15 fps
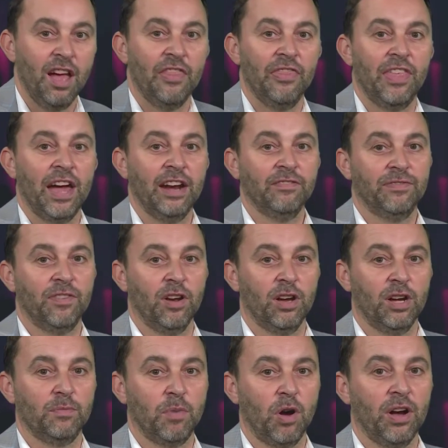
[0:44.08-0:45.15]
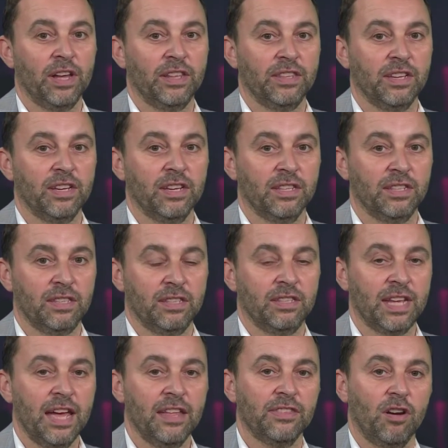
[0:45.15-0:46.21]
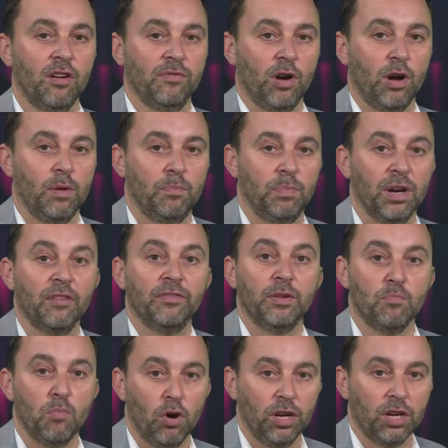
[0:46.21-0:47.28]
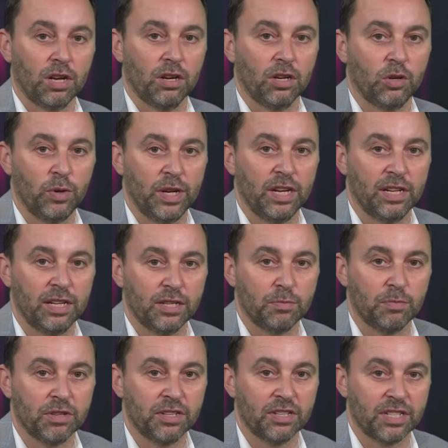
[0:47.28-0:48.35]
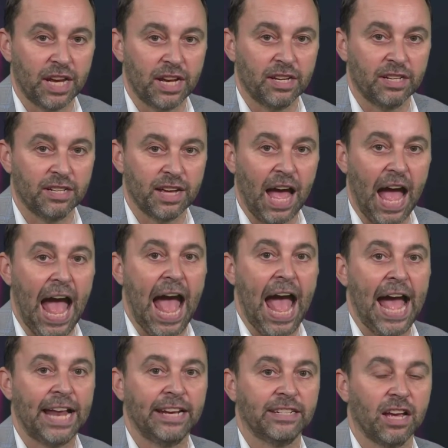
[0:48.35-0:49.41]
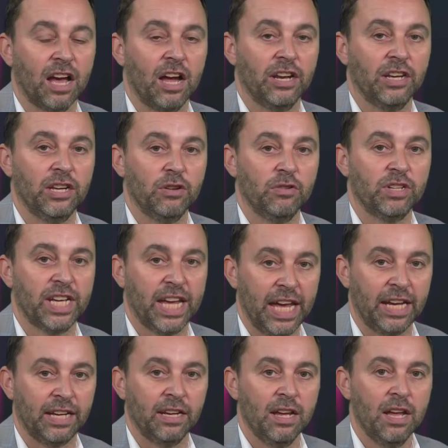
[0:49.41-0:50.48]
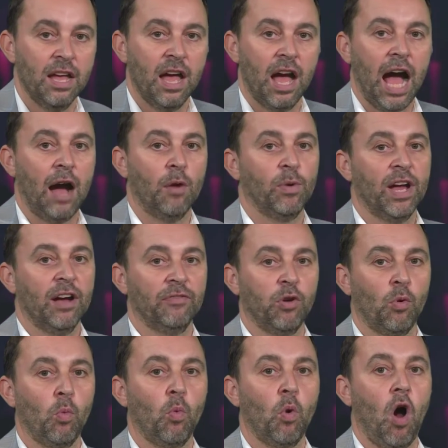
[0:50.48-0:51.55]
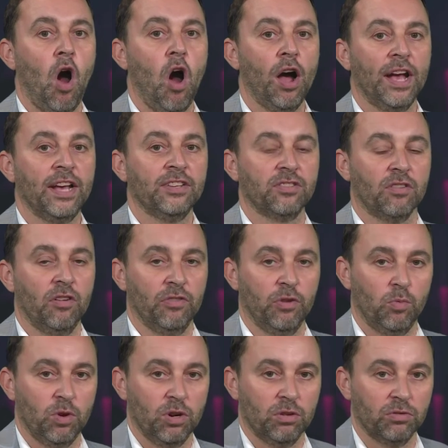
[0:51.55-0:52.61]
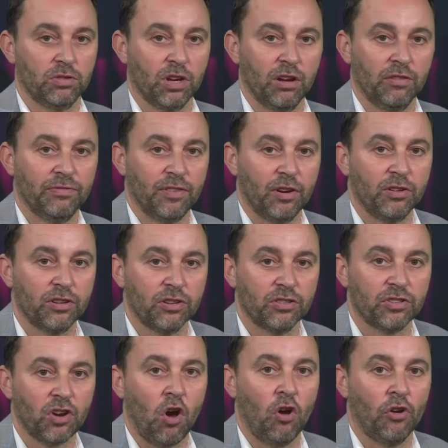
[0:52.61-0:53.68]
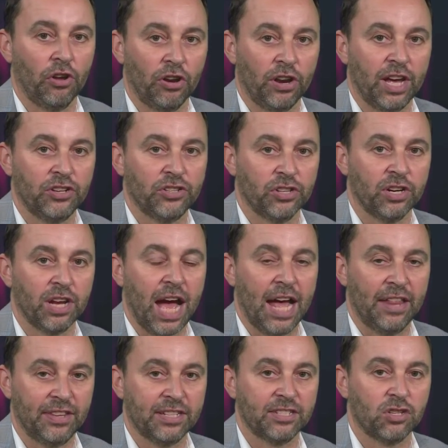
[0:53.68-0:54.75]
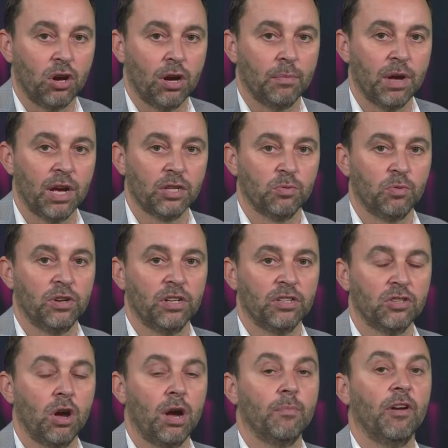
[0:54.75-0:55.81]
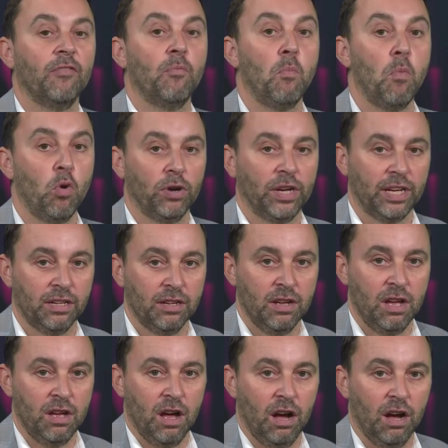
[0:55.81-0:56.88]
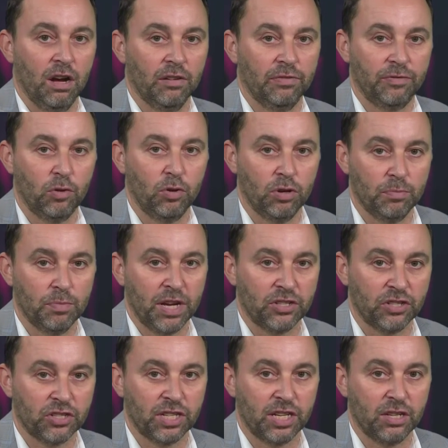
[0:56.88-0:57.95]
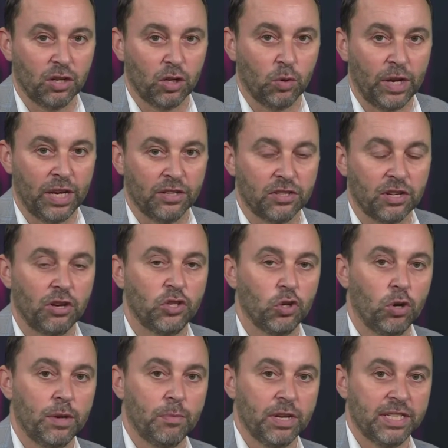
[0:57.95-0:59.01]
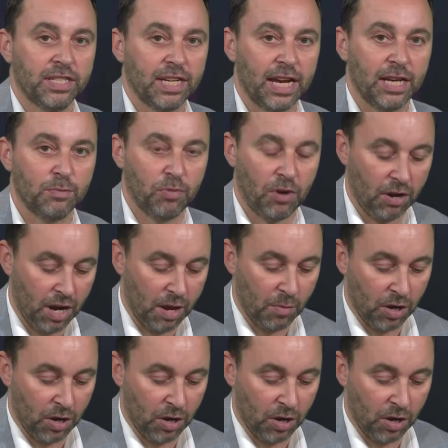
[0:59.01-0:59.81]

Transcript: then followed by the death of our beloved monarch, Queen Elizabeth II, and a new king and we have the eyes of the world uh, focused on our nation at this time as we're in a time of mourning uh, for Her Majesty the Queen. So, joining me in today's program,